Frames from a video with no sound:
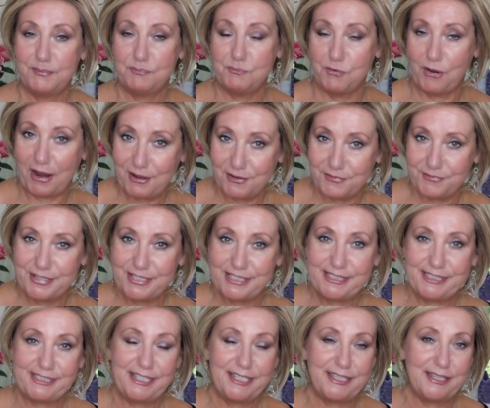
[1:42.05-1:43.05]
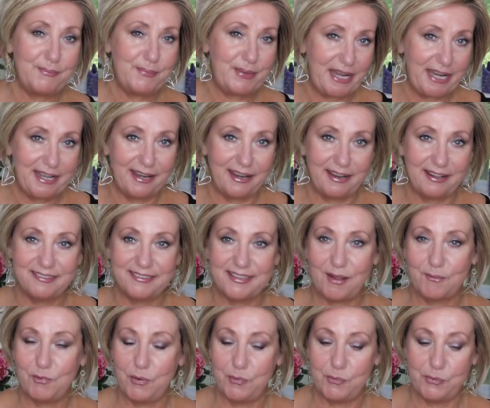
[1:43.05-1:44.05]
breakfast and the meetings
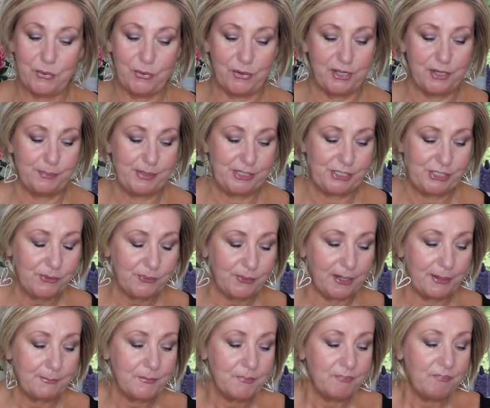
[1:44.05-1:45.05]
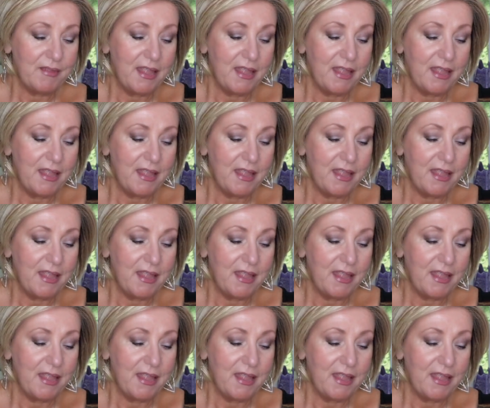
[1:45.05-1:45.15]
that we were going to be doing.